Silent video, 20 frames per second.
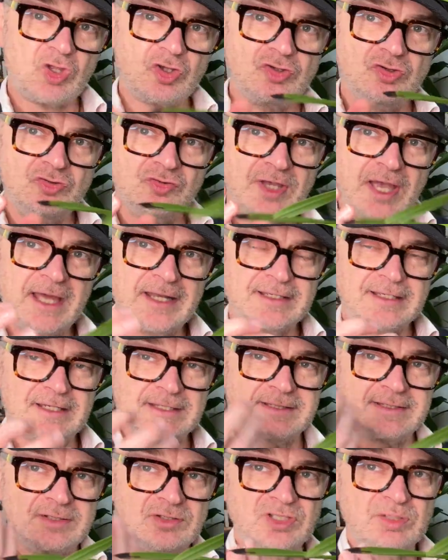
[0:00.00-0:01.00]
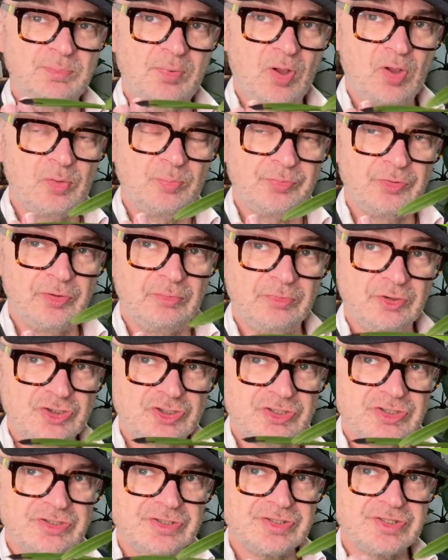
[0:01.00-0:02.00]
you get a pseudobulb that
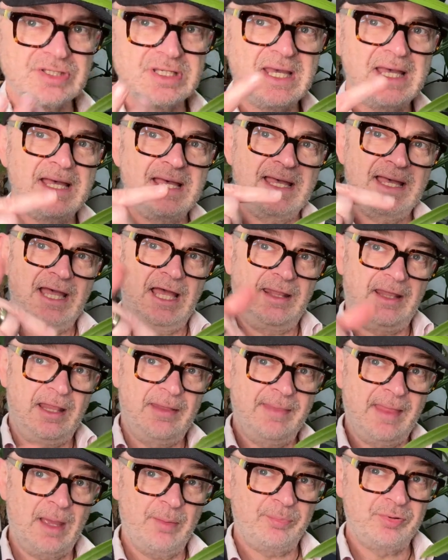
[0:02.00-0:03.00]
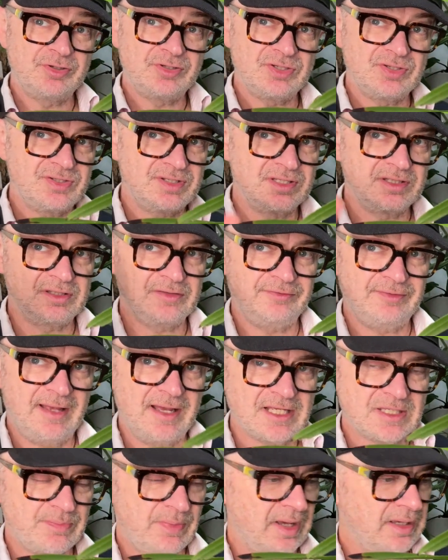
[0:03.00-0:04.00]
matures and then that produces the
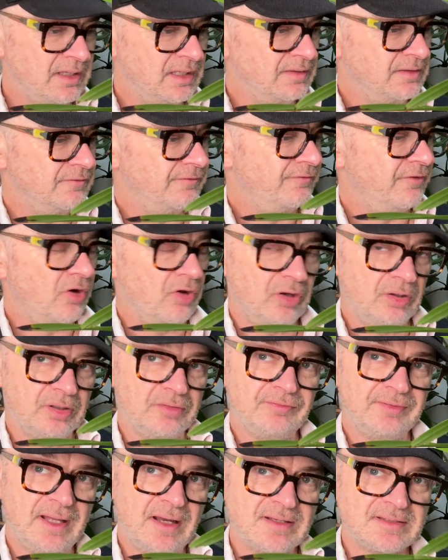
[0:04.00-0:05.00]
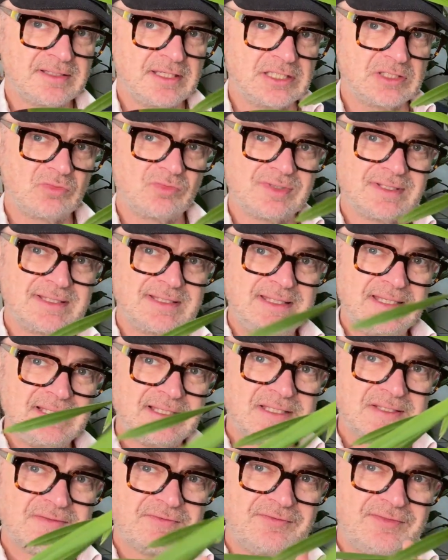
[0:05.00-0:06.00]
flower spike in the following flower season, whereas
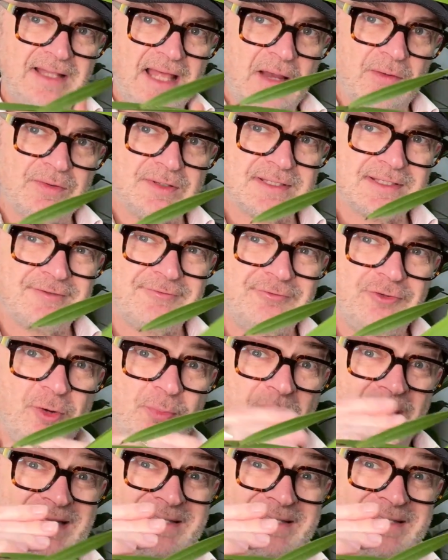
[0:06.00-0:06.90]
this flowers from a